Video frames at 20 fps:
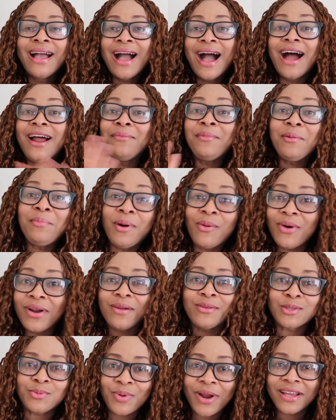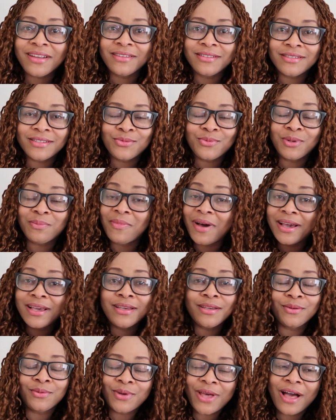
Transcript: I remember when I was pregnant with my